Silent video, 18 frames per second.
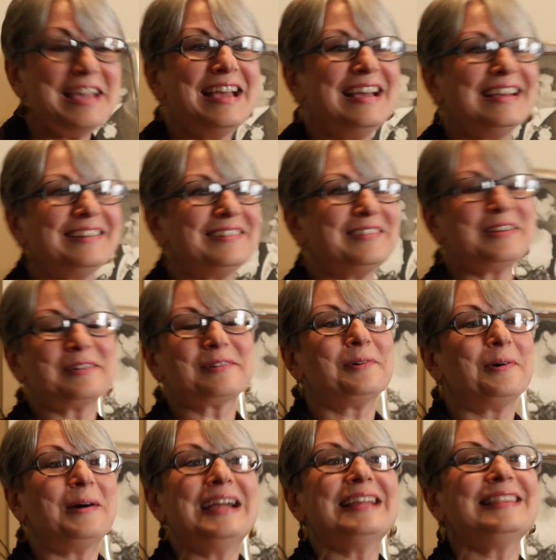And
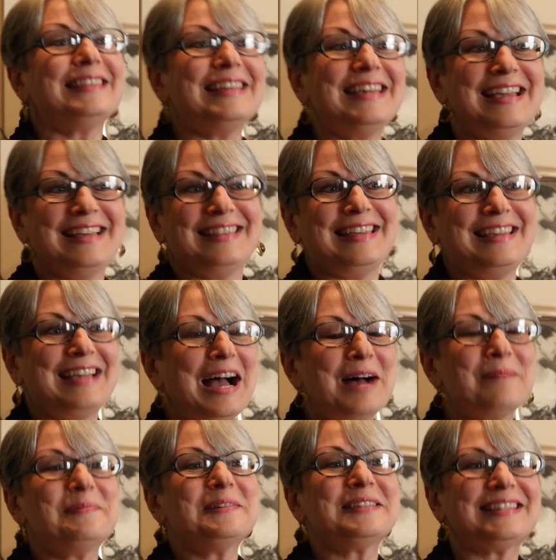quite the, the
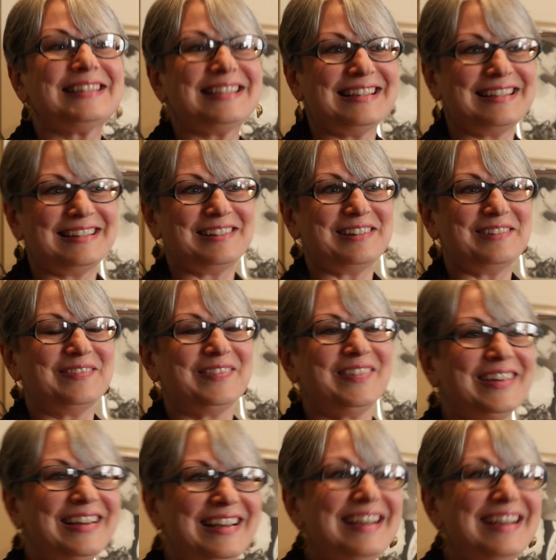opposite of,